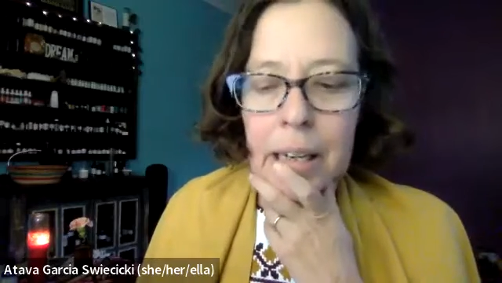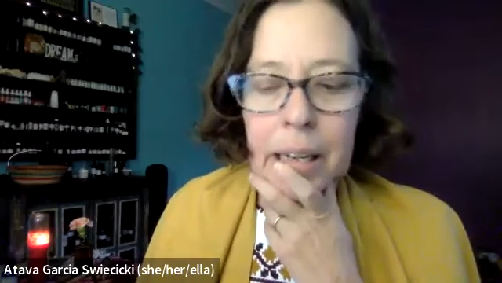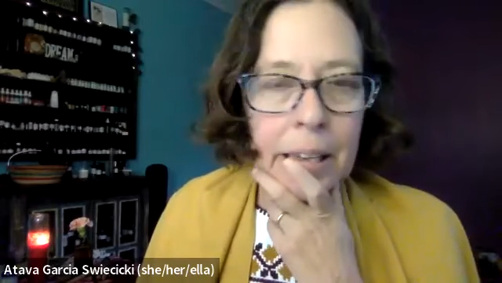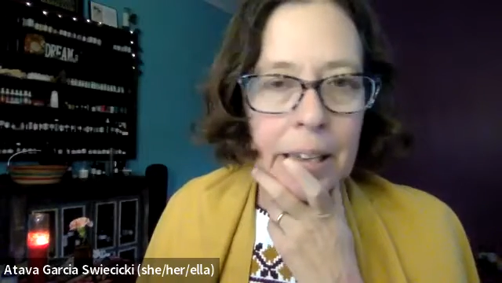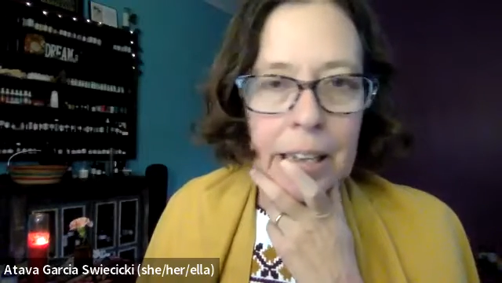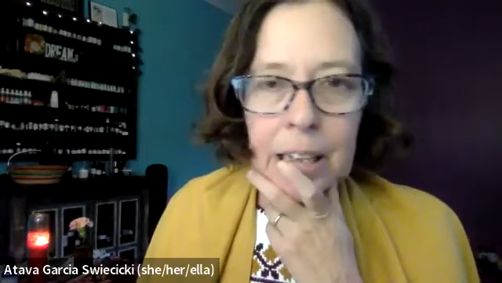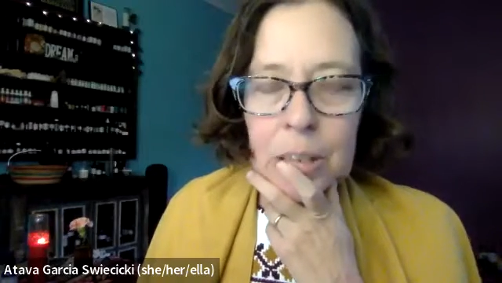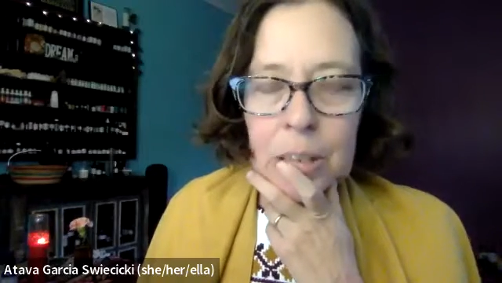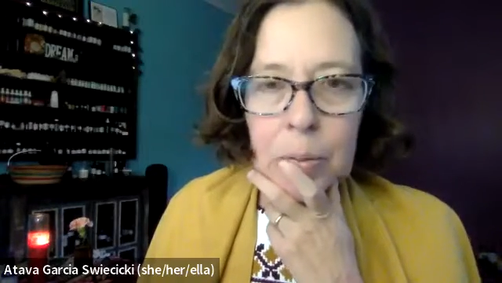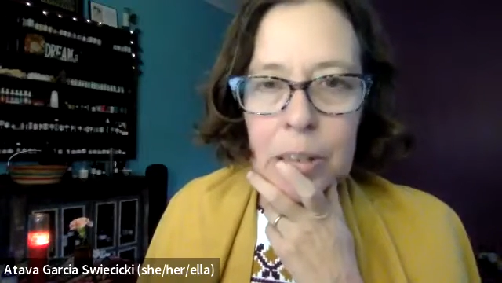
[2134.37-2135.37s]
I think it's
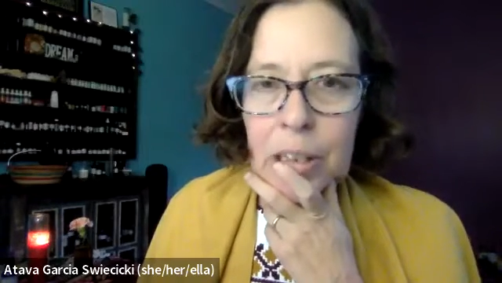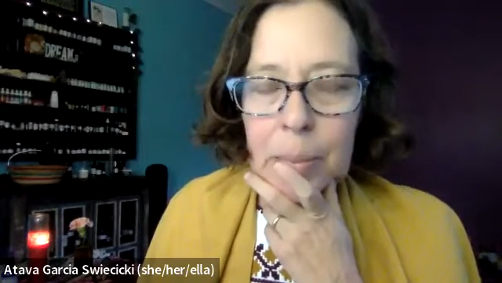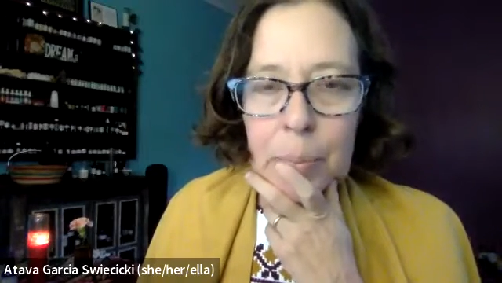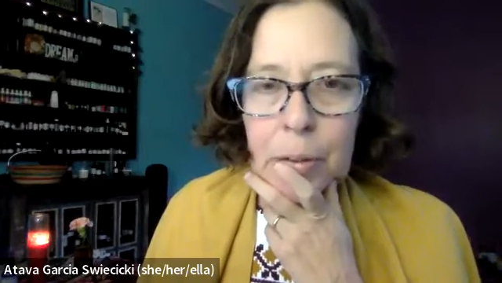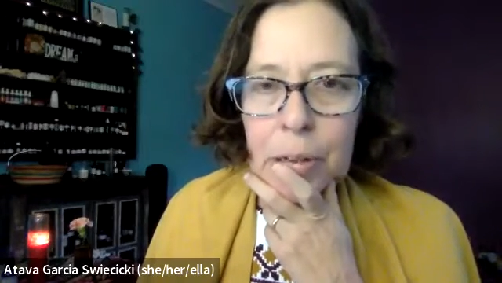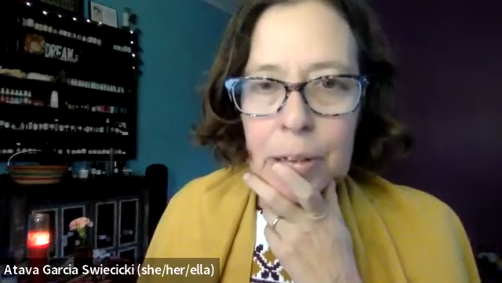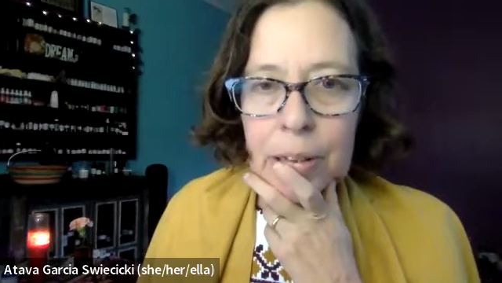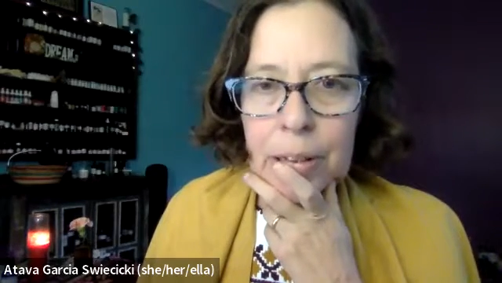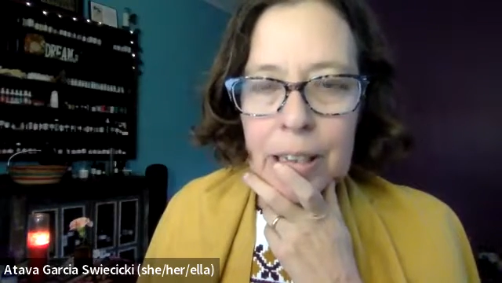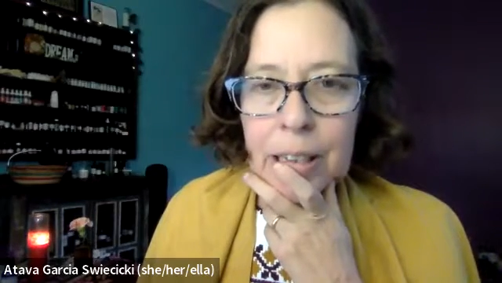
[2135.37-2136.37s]
a really
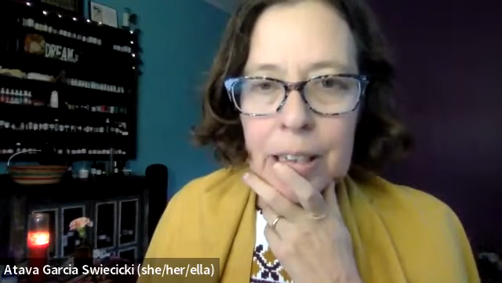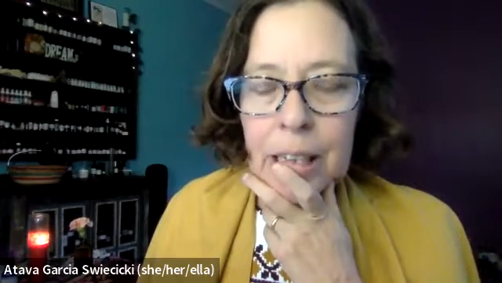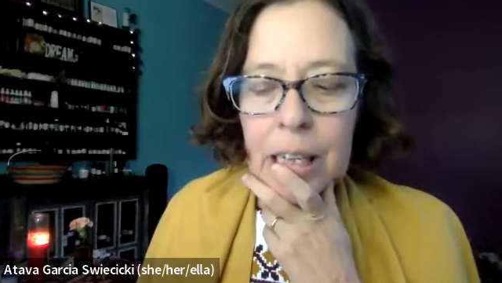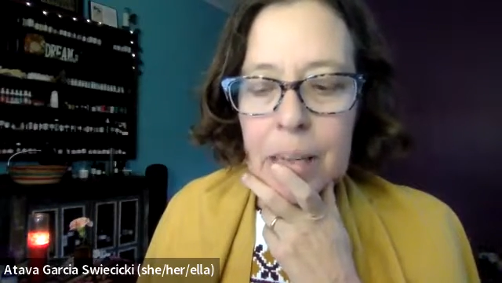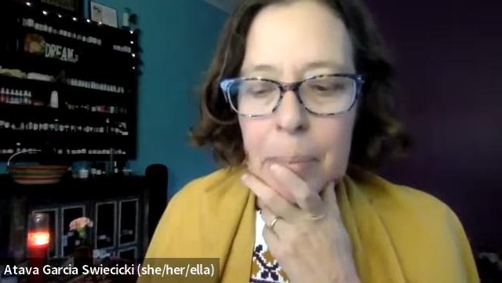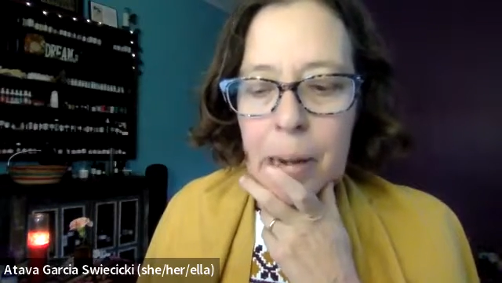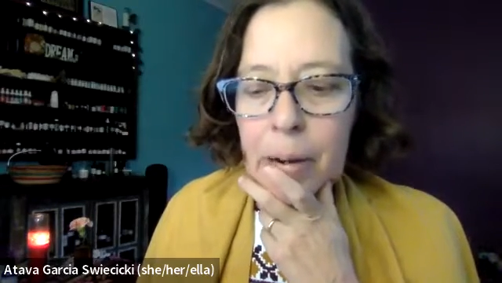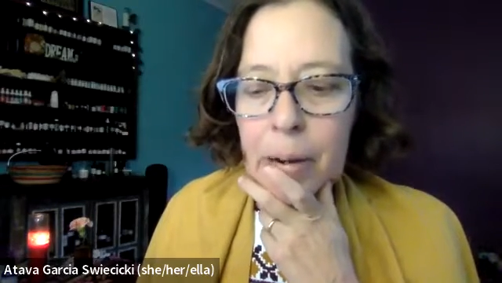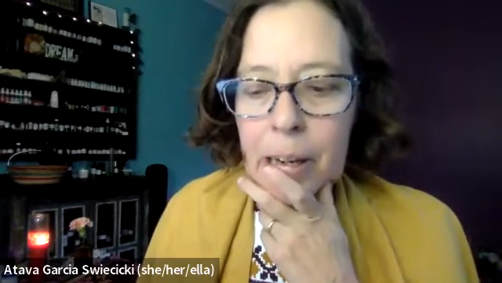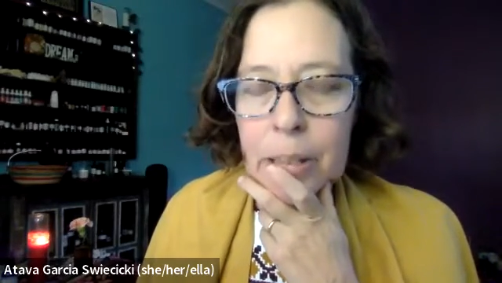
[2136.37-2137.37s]
important thing to think
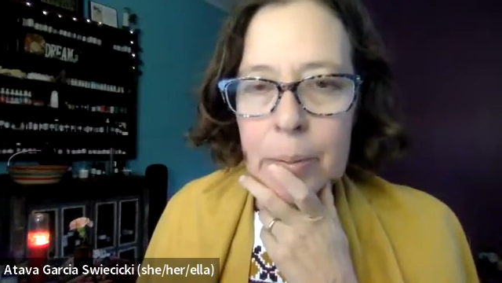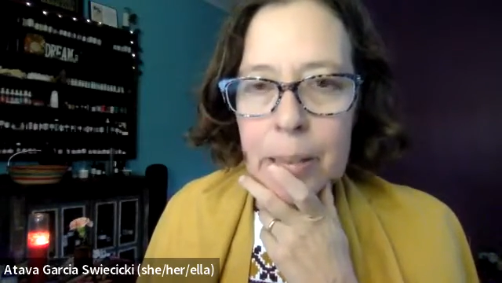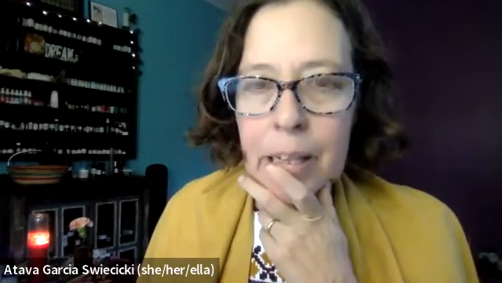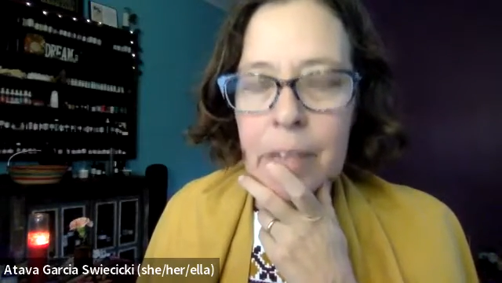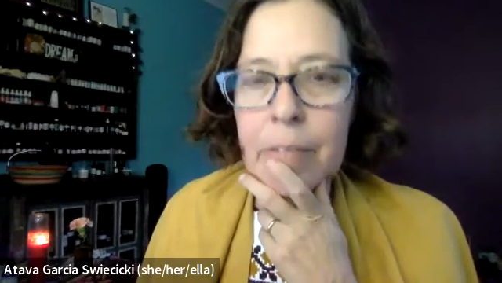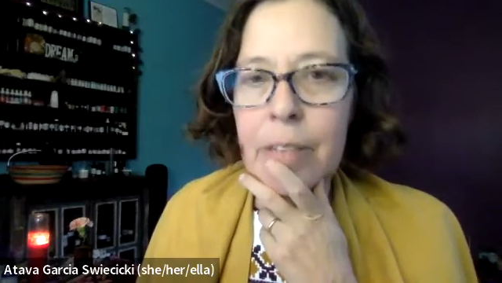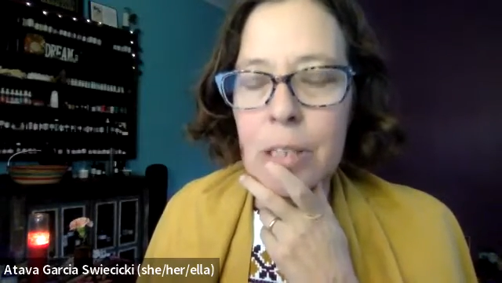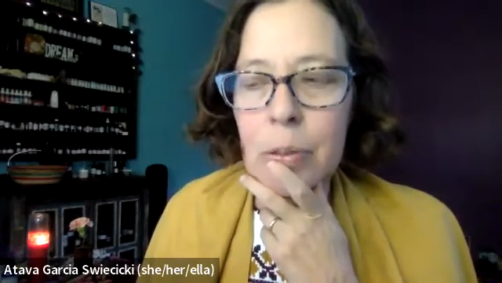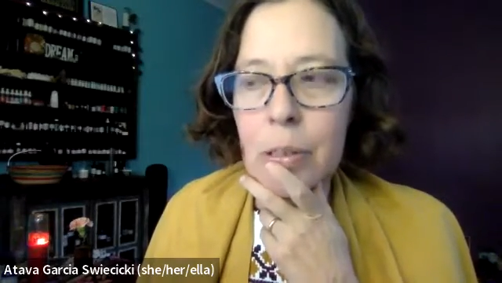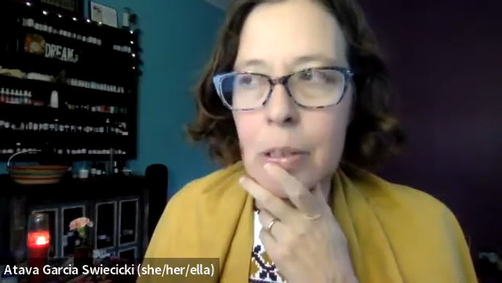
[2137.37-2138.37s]
about as we
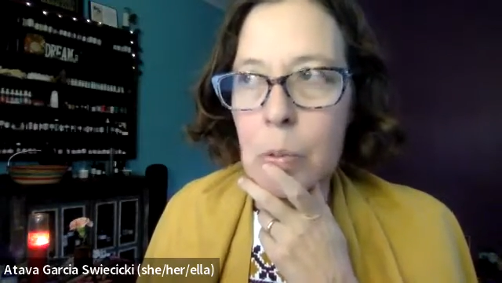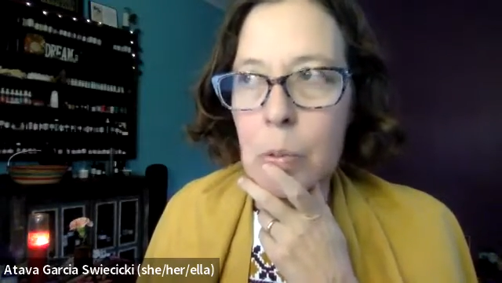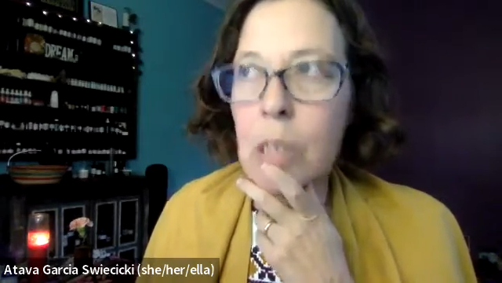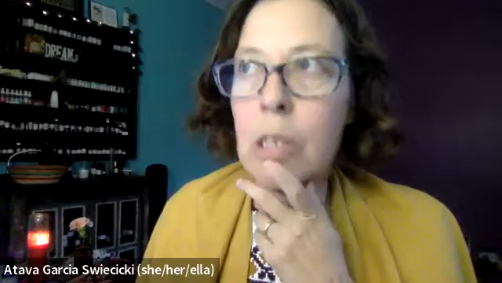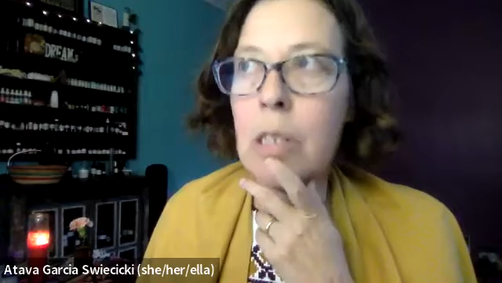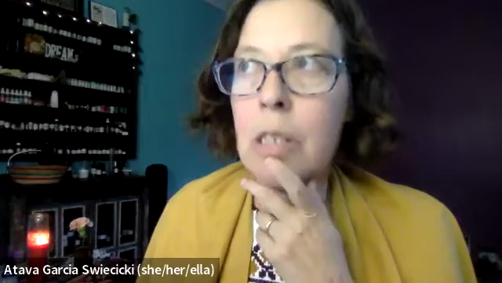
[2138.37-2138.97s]
interface with the world.